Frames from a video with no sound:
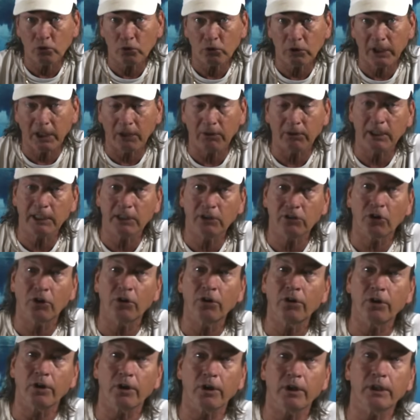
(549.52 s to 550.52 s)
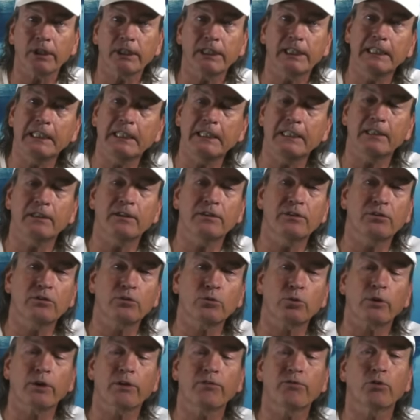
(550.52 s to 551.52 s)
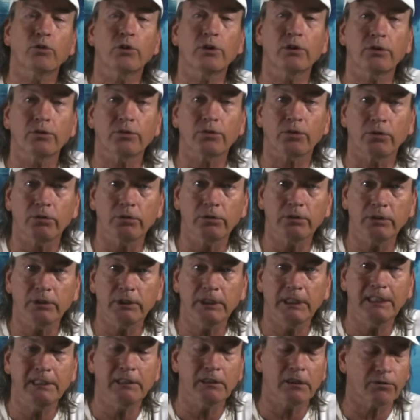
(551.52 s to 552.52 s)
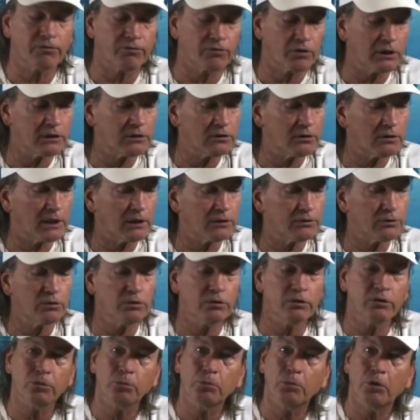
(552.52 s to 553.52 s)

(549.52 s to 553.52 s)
Garry Turner, he is 24 years old. He and a friend are out doing some